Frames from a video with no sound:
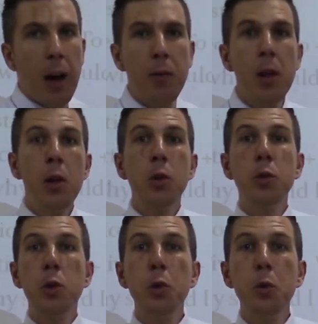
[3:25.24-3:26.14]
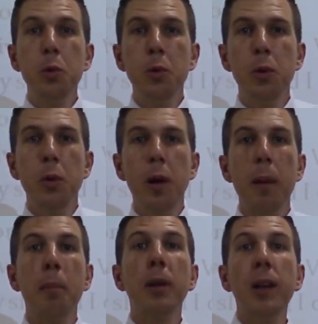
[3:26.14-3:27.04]
of 2
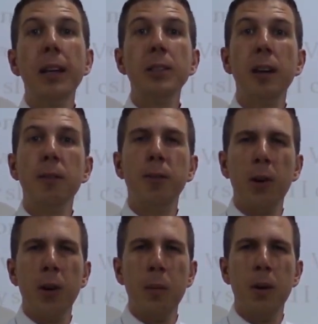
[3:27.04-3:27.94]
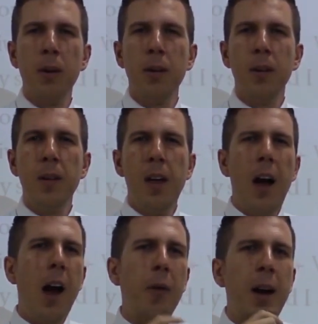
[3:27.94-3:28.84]
plus a verb.
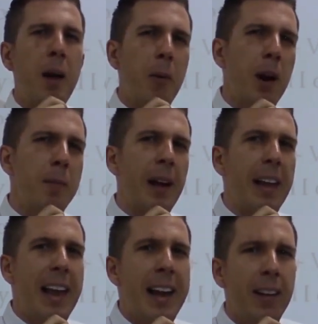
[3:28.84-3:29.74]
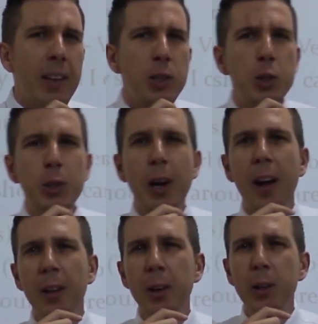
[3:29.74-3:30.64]
All right, where are my English
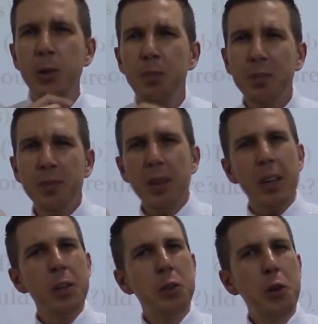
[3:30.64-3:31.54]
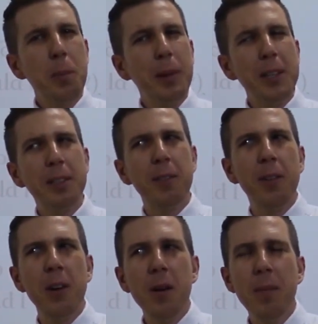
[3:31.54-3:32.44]
scholars? 2 plus a
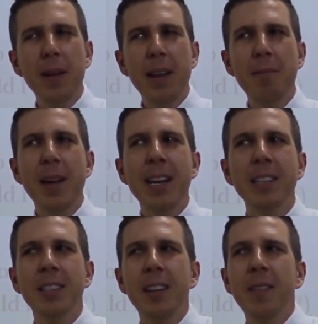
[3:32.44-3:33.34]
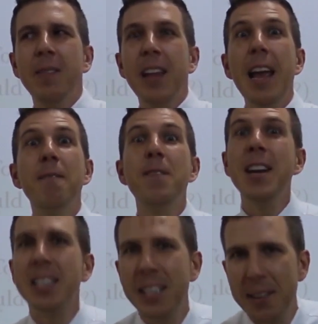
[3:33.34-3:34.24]
verb means
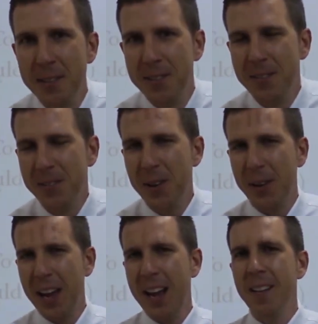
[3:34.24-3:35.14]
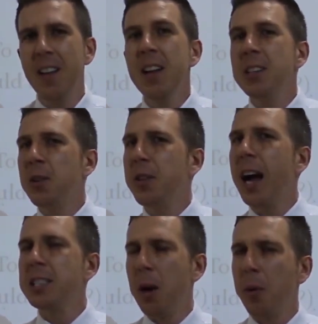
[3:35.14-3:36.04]
infinitive, okay? So
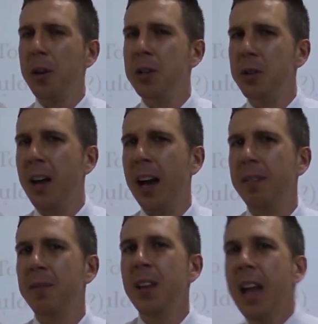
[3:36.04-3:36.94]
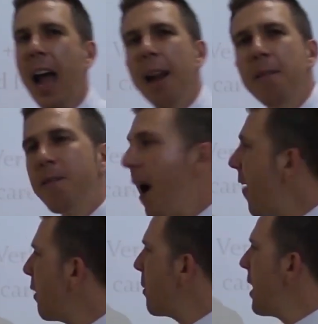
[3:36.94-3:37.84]
that's how we're going to do that. And
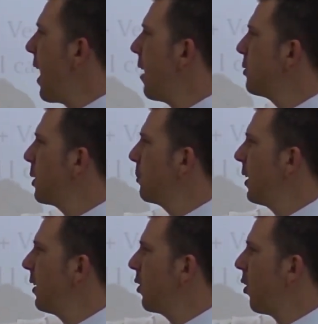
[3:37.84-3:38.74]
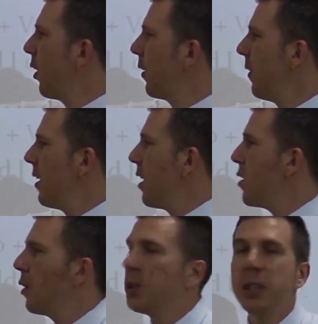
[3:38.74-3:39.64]
finally, we have something called
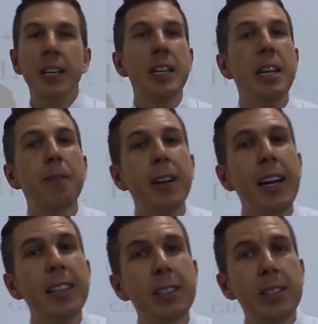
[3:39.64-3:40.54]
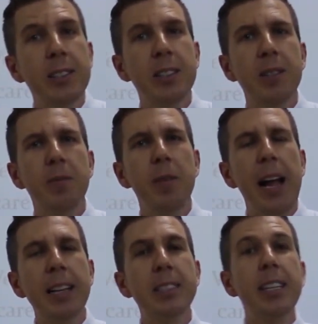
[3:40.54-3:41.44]
your significance.
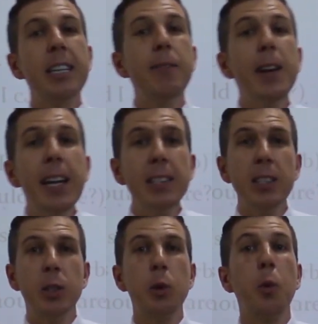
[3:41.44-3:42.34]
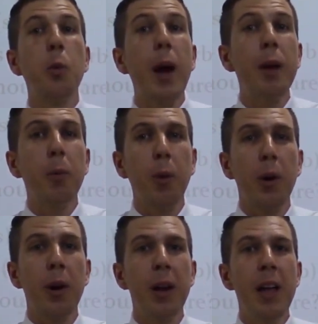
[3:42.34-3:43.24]
And significance is a great
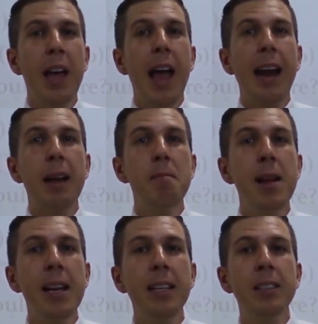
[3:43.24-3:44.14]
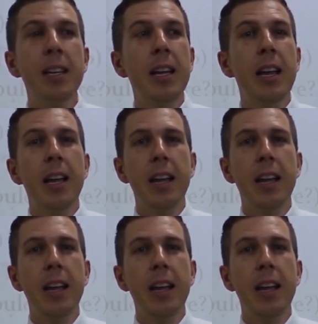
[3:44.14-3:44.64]
word, and it means